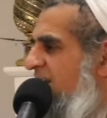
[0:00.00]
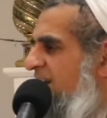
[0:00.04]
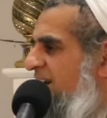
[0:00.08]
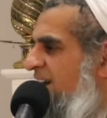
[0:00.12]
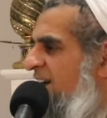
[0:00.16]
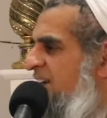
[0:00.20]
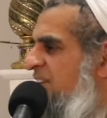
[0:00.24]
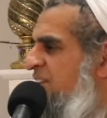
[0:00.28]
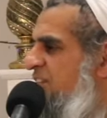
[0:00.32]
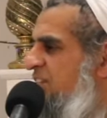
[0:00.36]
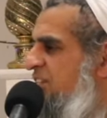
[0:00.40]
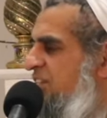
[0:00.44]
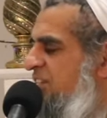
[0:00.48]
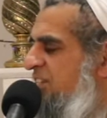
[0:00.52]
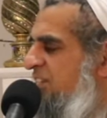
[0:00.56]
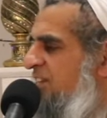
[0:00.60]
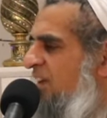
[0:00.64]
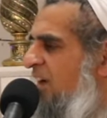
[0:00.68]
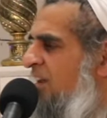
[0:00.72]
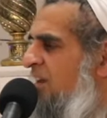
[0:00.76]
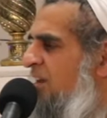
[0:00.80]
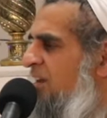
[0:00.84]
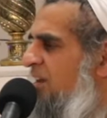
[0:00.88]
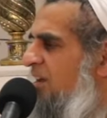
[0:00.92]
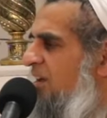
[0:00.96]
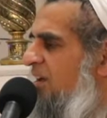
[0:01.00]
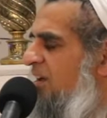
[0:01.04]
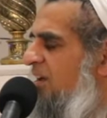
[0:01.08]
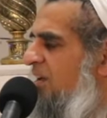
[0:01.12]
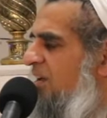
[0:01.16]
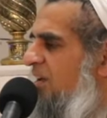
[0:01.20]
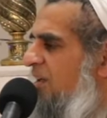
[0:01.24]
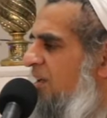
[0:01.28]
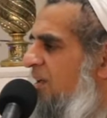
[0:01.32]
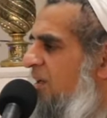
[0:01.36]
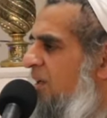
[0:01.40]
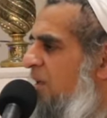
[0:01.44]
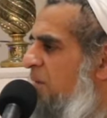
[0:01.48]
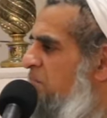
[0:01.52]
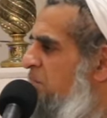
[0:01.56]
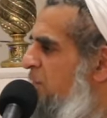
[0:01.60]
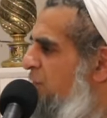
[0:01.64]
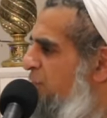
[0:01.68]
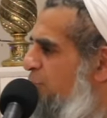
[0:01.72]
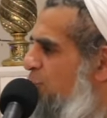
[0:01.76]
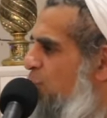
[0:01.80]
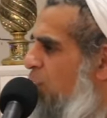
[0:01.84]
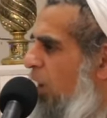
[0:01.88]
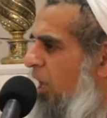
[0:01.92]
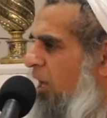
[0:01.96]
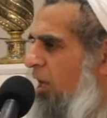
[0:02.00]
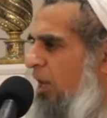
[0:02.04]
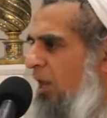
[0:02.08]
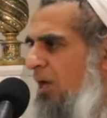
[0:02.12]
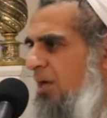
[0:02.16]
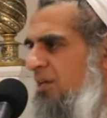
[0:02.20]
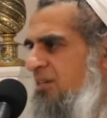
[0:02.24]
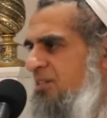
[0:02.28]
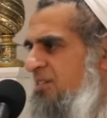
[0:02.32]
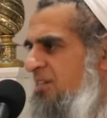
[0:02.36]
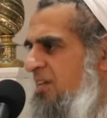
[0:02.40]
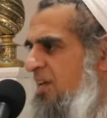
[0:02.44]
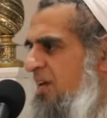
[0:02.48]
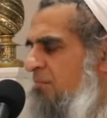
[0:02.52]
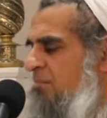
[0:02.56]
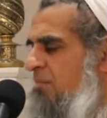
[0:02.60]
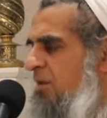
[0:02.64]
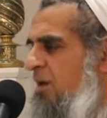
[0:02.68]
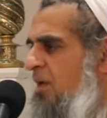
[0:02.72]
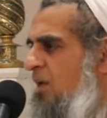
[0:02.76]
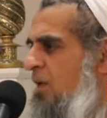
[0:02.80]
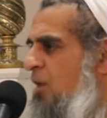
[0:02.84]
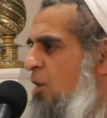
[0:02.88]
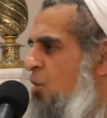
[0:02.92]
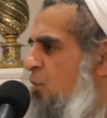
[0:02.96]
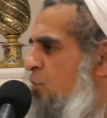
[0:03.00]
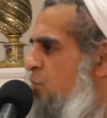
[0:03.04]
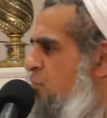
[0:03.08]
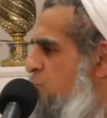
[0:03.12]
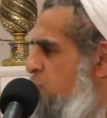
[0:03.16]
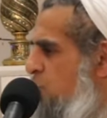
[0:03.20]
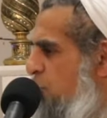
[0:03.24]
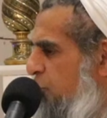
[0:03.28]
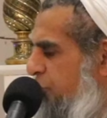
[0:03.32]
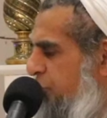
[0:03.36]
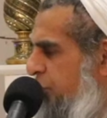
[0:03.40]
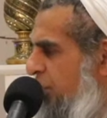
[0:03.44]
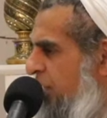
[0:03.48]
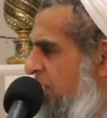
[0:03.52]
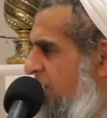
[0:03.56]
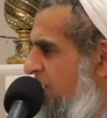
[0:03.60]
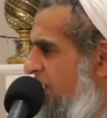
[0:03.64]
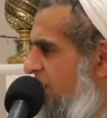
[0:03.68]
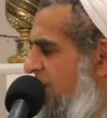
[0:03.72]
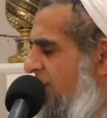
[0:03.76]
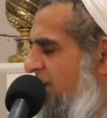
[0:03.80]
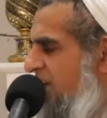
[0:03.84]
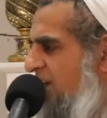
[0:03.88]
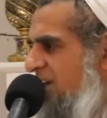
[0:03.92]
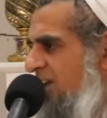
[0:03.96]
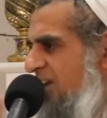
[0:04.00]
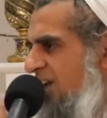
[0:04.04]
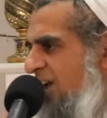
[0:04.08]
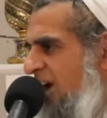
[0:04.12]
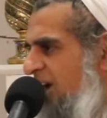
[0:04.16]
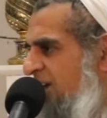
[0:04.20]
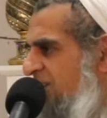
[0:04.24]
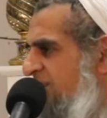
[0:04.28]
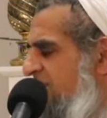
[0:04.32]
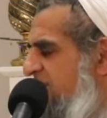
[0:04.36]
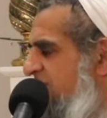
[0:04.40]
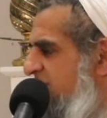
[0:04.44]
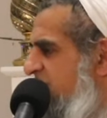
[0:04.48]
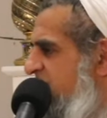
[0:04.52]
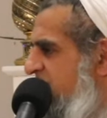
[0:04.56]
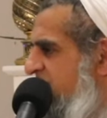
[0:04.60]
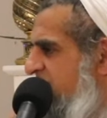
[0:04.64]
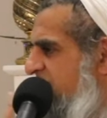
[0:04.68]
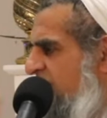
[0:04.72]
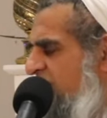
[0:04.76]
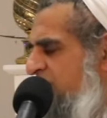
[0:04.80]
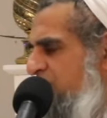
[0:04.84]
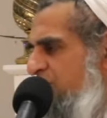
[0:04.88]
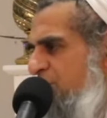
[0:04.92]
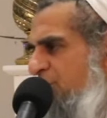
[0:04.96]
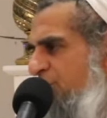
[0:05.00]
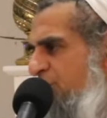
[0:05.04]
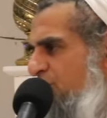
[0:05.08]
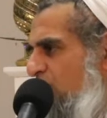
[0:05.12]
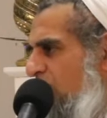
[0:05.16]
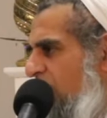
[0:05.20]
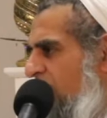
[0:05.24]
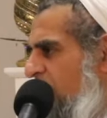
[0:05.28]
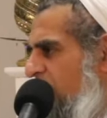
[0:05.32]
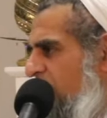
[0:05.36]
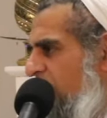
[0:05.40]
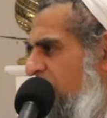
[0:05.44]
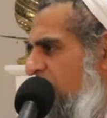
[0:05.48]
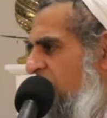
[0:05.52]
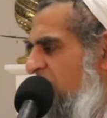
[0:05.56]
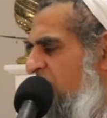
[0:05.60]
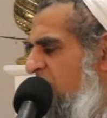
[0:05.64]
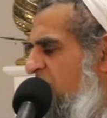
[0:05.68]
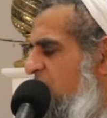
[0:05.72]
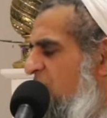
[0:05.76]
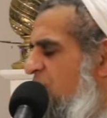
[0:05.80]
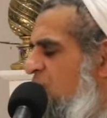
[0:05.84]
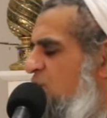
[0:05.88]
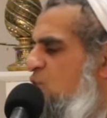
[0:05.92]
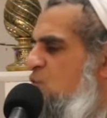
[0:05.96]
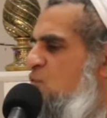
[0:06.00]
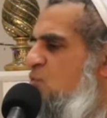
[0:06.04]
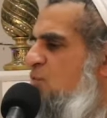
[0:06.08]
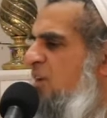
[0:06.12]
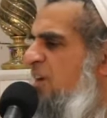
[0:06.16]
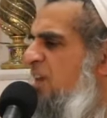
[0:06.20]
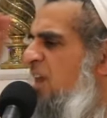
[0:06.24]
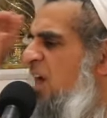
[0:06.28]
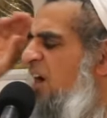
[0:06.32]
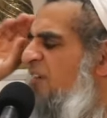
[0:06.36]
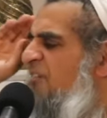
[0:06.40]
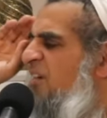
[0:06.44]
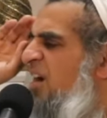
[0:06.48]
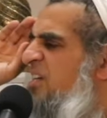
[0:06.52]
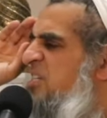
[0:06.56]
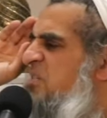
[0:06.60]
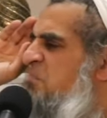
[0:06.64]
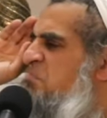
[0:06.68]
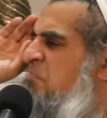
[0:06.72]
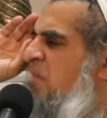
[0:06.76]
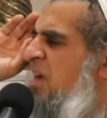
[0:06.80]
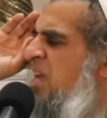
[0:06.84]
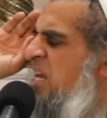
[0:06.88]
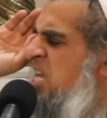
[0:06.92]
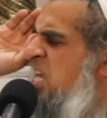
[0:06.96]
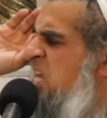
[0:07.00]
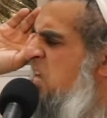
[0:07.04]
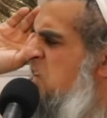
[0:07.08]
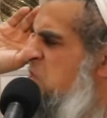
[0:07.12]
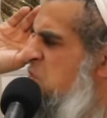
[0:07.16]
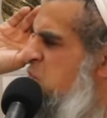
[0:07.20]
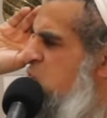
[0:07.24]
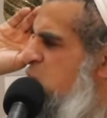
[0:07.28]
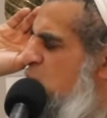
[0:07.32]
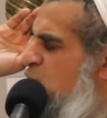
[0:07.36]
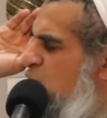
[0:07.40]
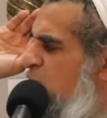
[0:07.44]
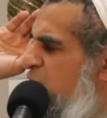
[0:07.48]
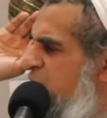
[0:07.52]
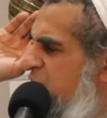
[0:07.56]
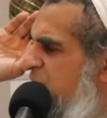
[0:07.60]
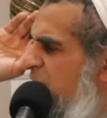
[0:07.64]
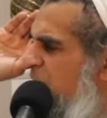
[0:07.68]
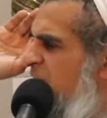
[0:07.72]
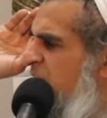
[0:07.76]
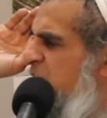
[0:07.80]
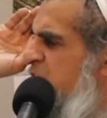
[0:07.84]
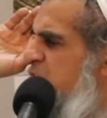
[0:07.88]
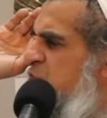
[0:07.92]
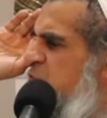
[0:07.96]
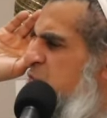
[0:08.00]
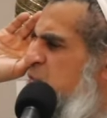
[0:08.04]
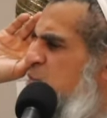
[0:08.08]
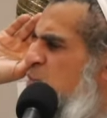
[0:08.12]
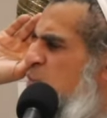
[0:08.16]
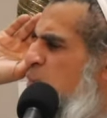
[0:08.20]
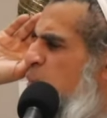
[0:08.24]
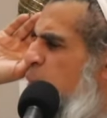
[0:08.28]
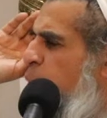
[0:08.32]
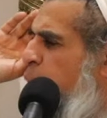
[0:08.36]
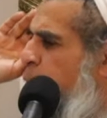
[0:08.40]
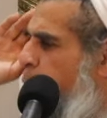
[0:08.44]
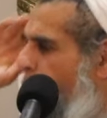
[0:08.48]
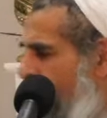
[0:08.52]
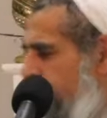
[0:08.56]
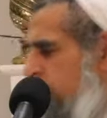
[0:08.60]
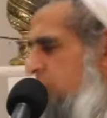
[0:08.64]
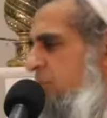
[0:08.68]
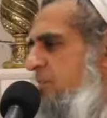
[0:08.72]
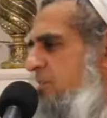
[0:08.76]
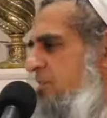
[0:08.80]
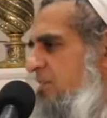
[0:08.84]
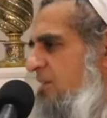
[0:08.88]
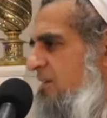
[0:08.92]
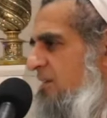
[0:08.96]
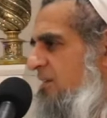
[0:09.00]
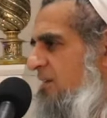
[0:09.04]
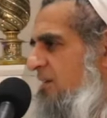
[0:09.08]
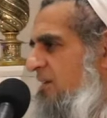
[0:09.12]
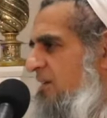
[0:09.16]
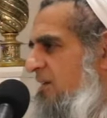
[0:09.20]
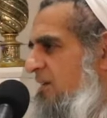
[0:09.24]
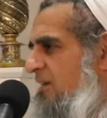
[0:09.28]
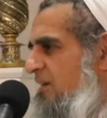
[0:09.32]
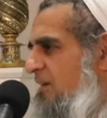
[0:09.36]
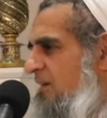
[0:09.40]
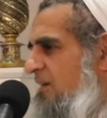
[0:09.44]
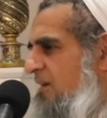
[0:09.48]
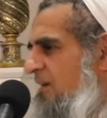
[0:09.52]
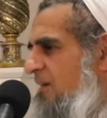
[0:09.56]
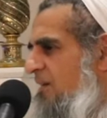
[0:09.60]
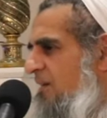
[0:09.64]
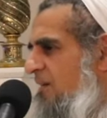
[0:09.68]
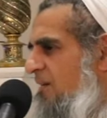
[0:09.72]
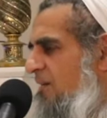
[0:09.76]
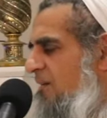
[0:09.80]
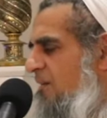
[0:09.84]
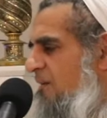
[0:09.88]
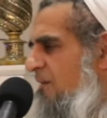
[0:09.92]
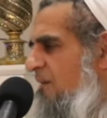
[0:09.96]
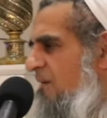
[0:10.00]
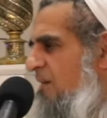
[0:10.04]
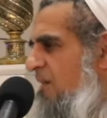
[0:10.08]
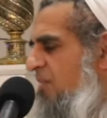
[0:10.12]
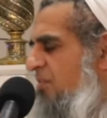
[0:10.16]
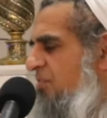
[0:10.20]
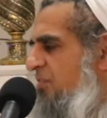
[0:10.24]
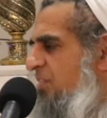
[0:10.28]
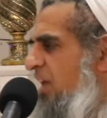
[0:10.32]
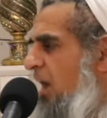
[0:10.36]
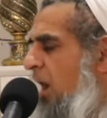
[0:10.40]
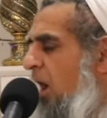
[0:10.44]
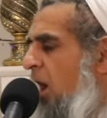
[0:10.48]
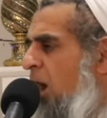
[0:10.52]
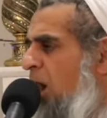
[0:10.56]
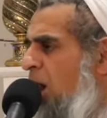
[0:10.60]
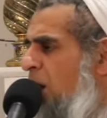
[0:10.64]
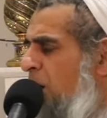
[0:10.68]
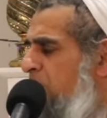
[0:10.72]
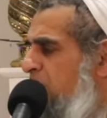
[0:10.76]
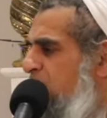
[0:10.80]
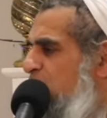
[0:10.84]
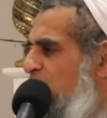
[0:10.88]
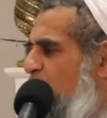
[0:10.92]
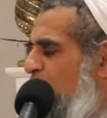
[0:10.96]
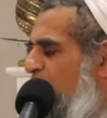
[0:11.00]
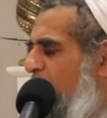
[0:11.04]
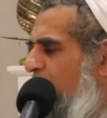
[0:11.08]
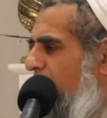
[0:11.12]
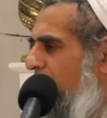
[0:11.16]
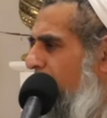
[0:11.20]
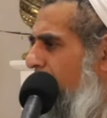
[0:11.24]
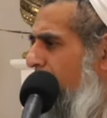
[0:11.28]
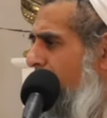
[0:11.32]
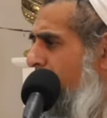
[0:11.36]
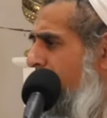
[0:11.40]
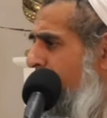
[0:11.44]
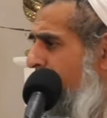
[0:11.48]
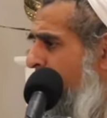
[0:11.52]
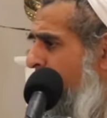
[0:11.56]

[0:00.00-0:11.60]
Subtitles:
can stand before Allah's name. Nothing can stand before Allah. You can have as many nukes as you want. The army of Allah